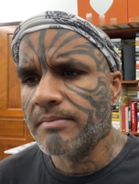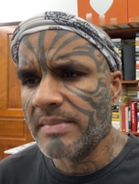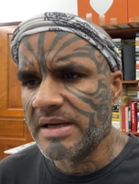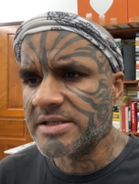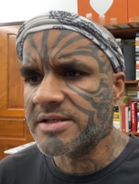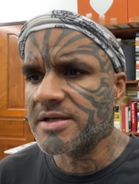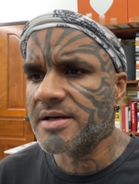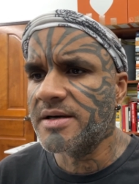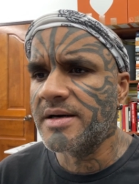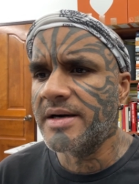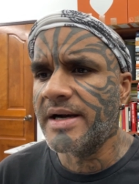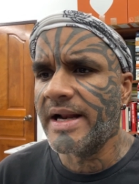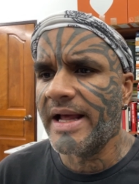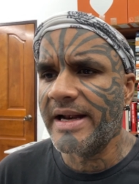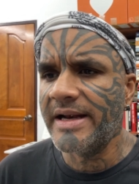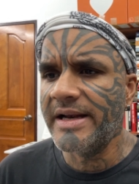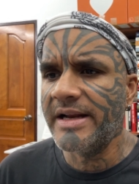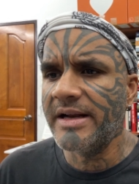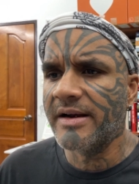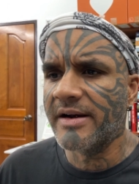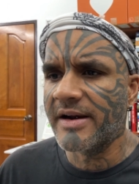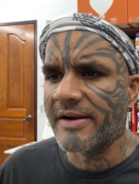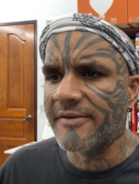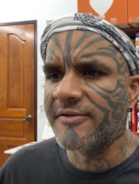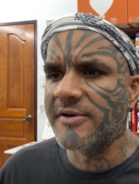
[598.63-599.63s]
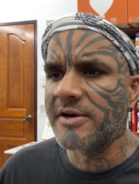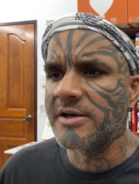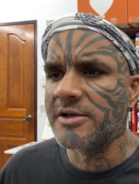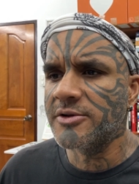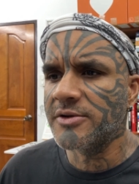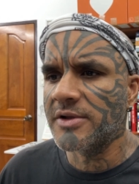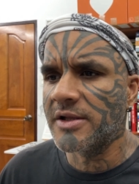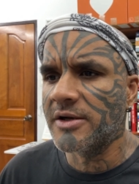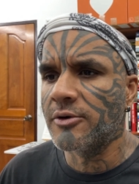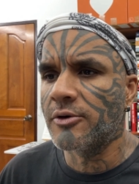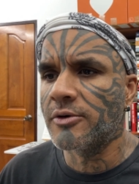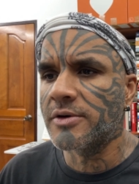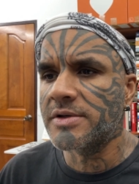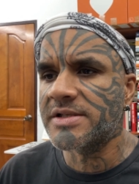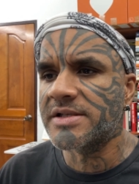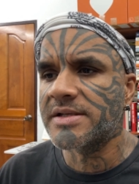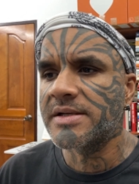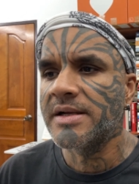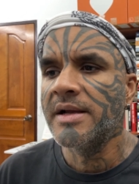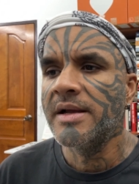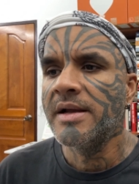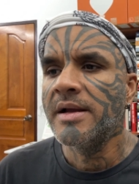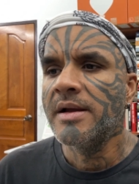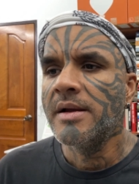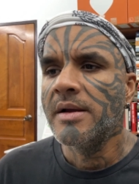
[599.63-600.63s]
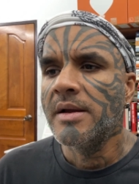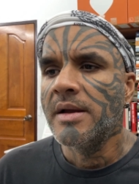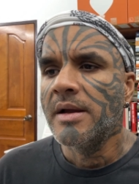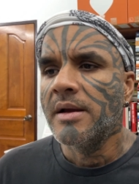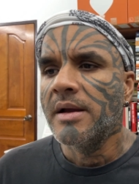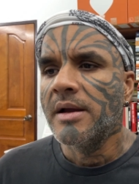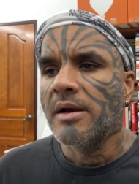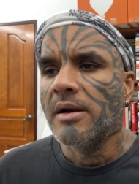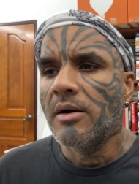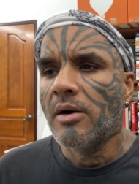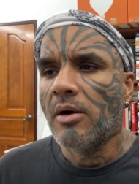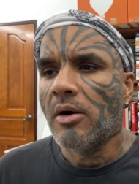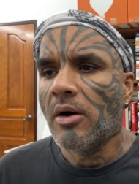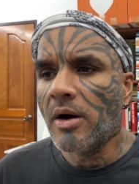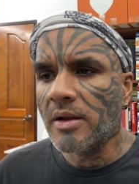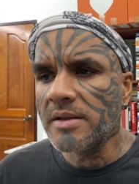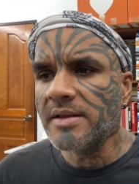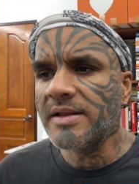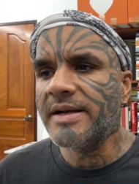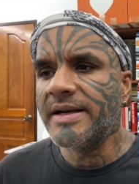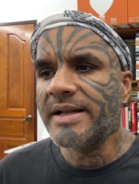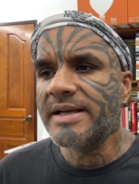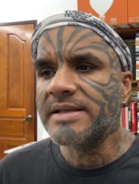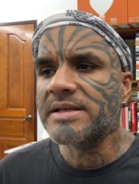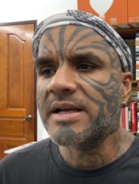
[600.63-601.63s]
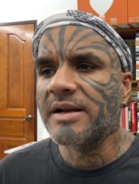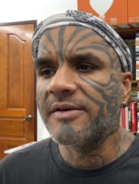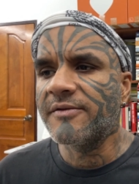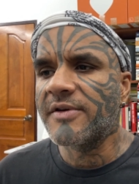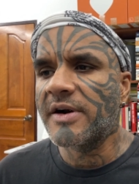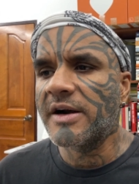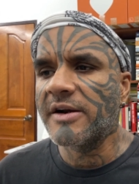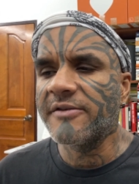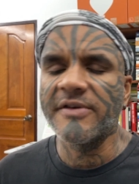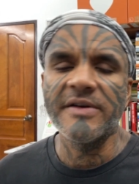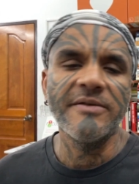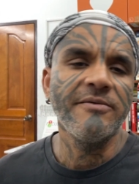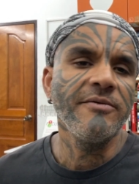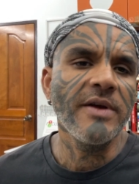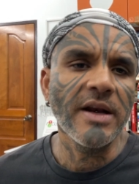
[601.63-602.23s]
measured and he referred to the notes on the desk in front of him.